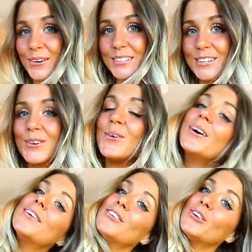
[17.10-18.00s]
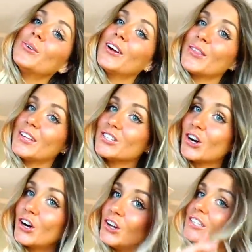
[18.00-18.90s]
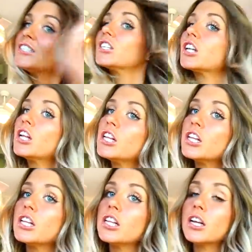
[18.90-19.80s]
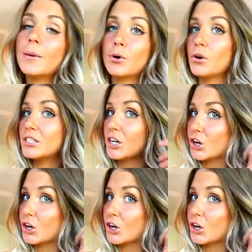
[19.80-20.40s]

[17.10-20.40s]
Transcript: Karissa Nichole. If you're new here, this curl is, I'm Karissa in